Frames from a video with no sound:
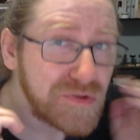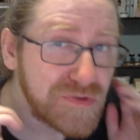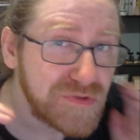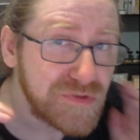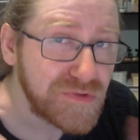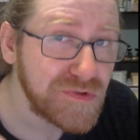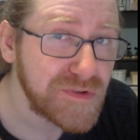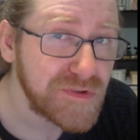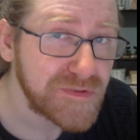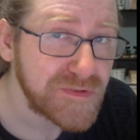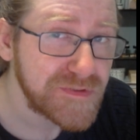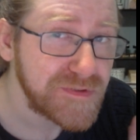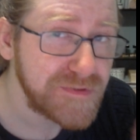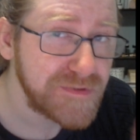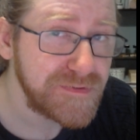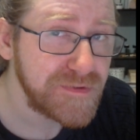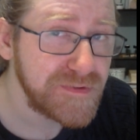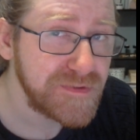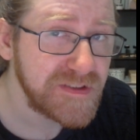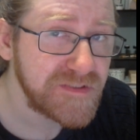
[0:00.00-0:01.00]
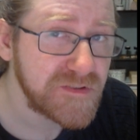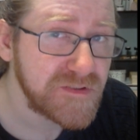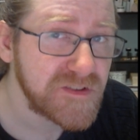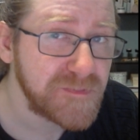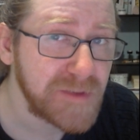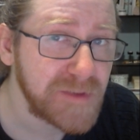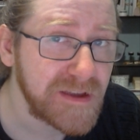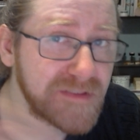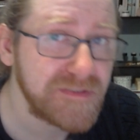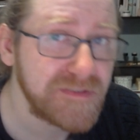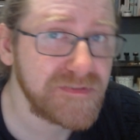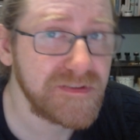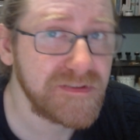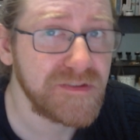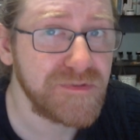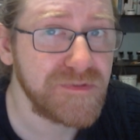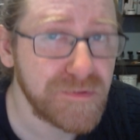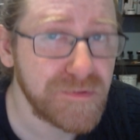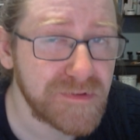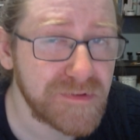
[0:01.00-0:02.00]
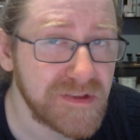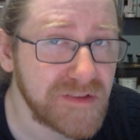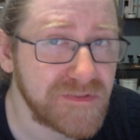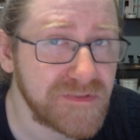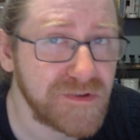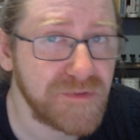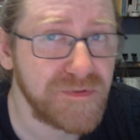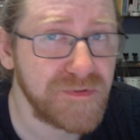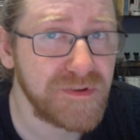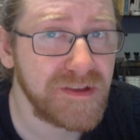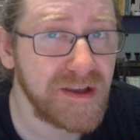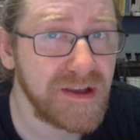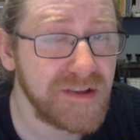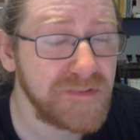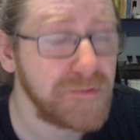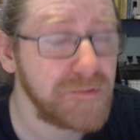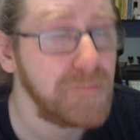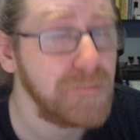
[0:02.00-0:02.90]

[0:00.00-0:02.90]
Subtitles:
Not to disrespect the Dootless of you guys,